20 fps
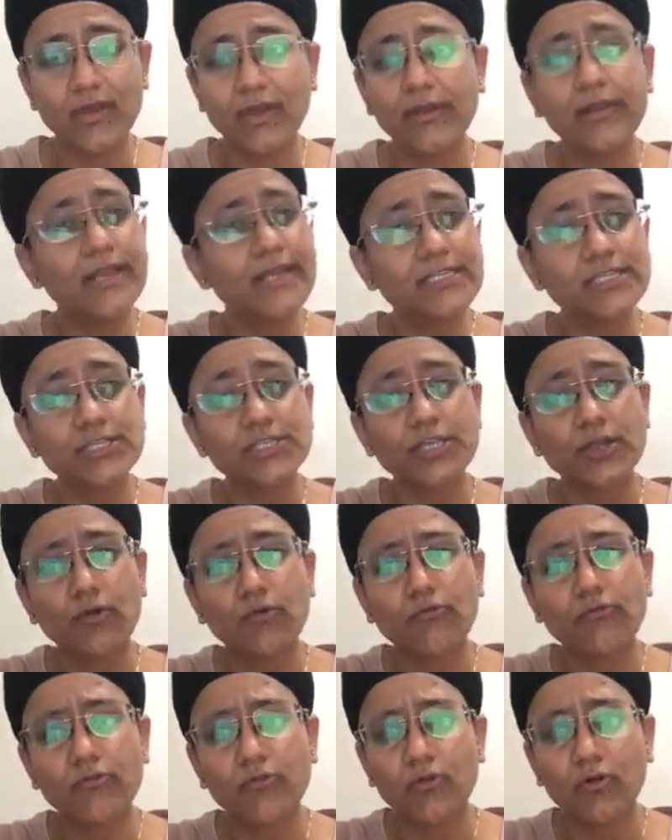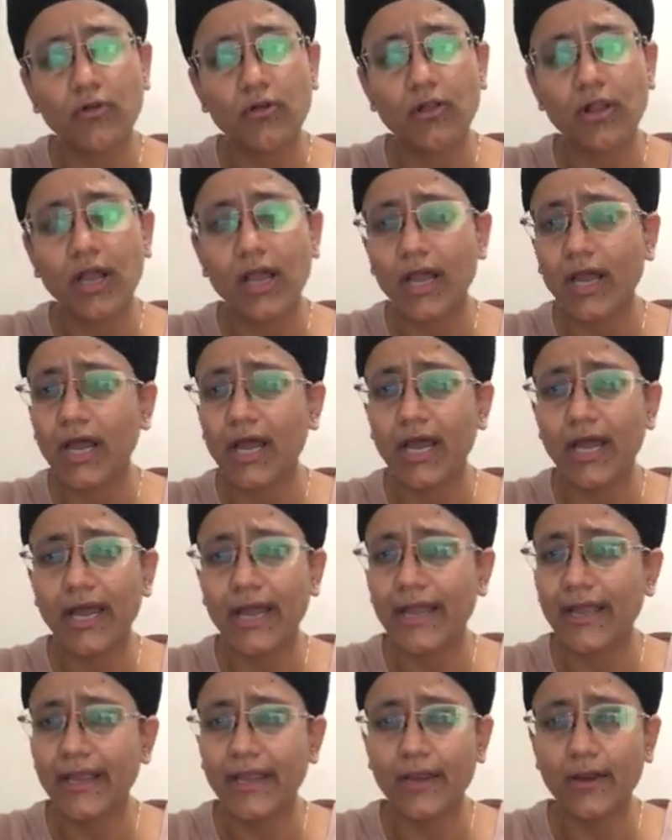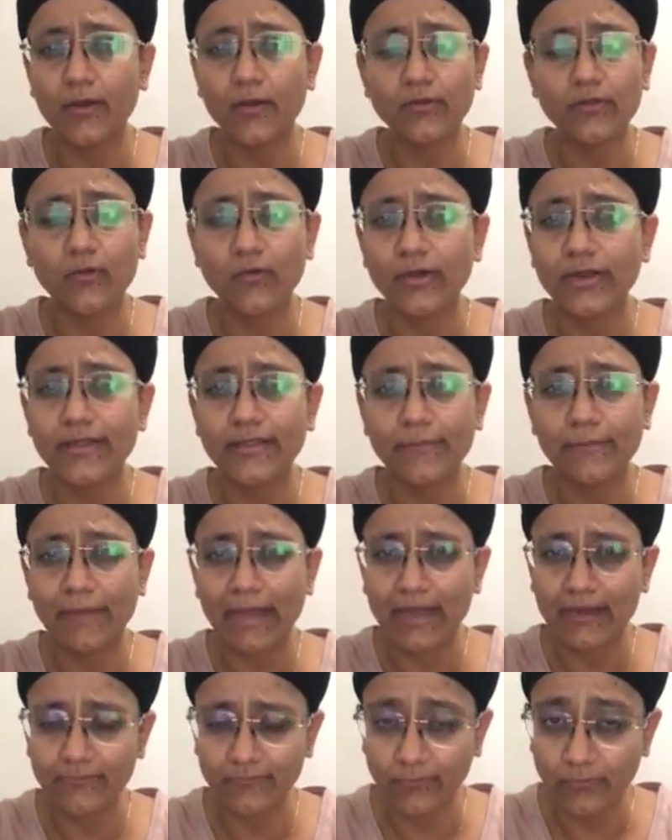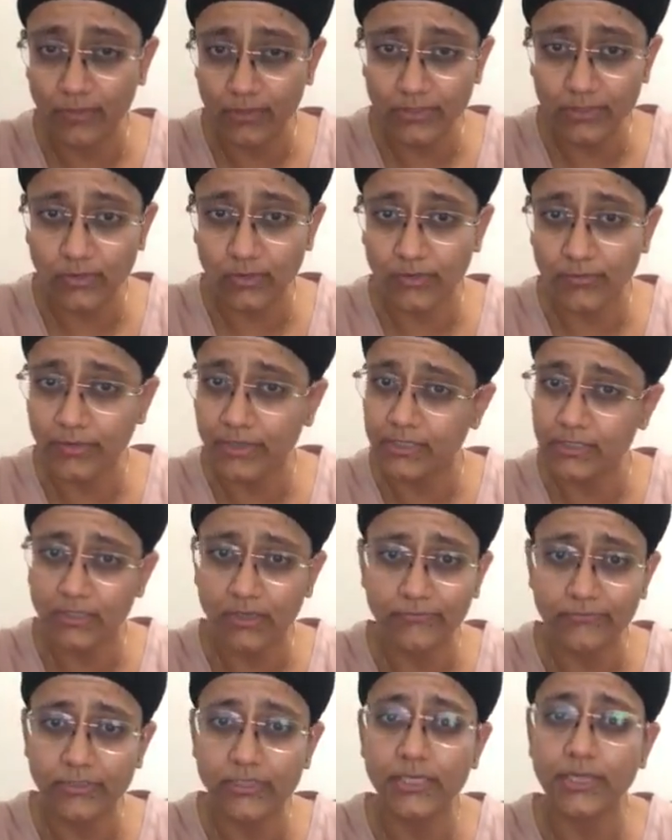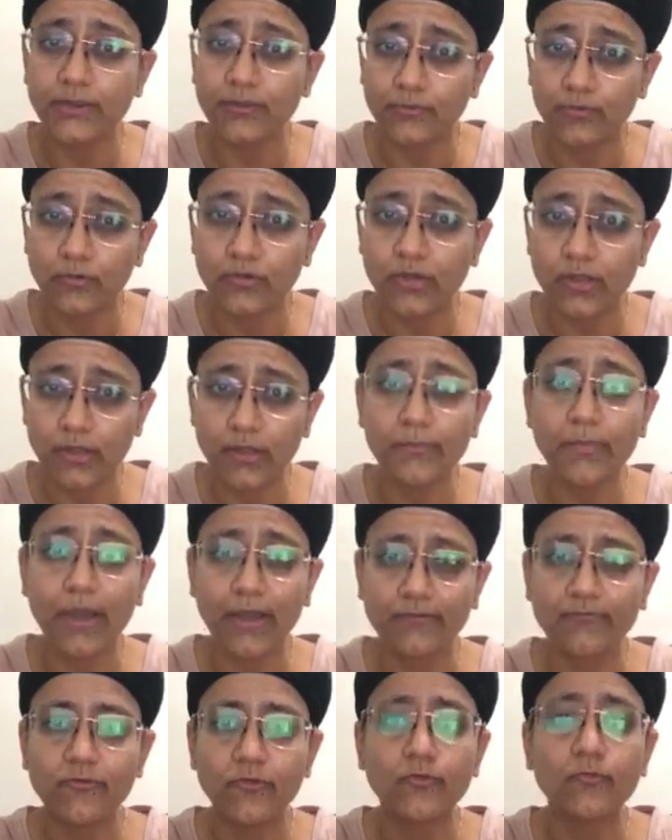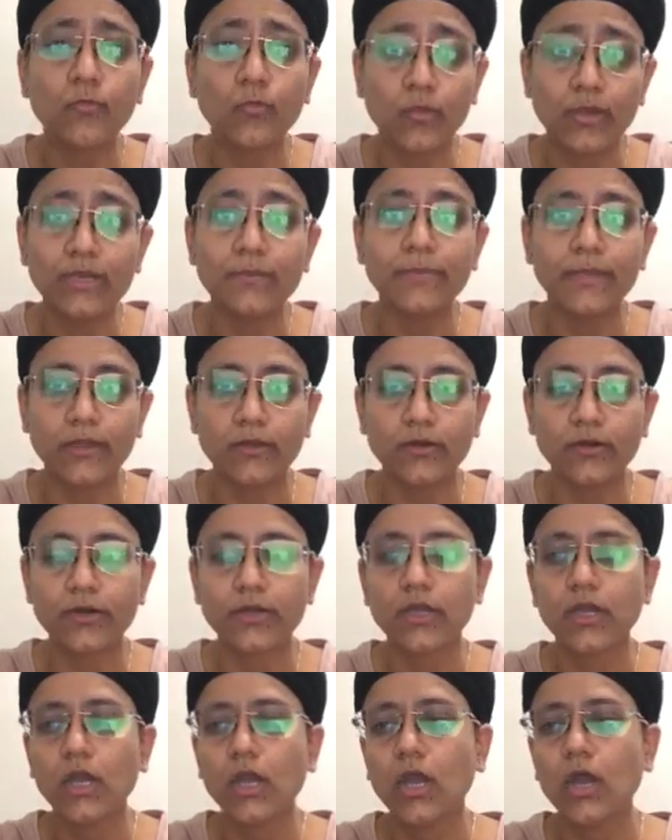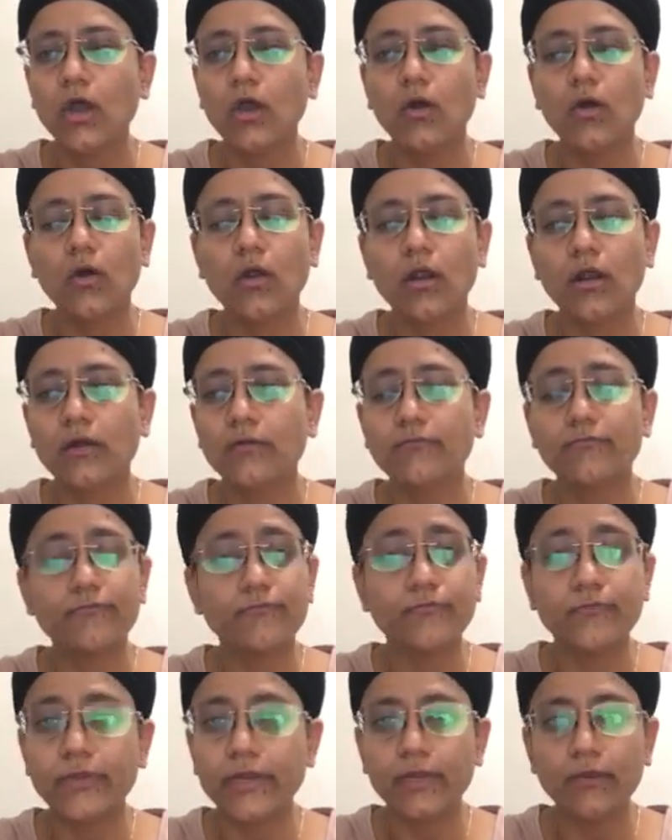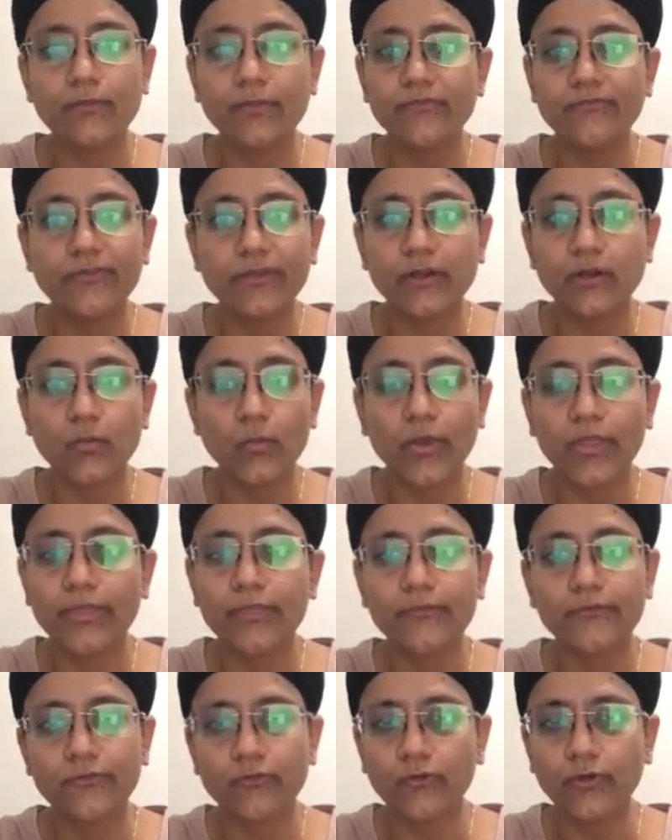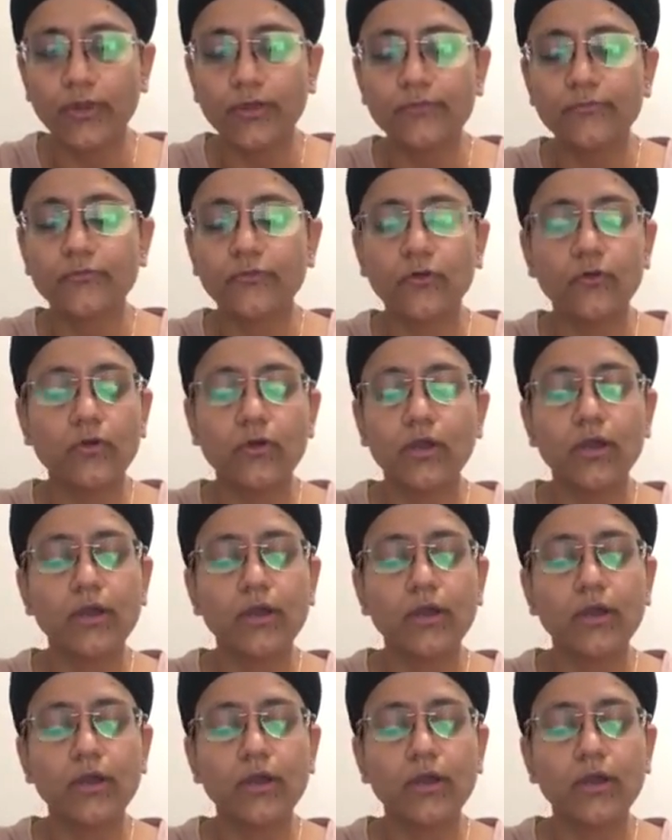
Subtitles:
let's just say overall, only the packed food is good because obviously you know that the packed food will be good or it'll be filled with sodium. So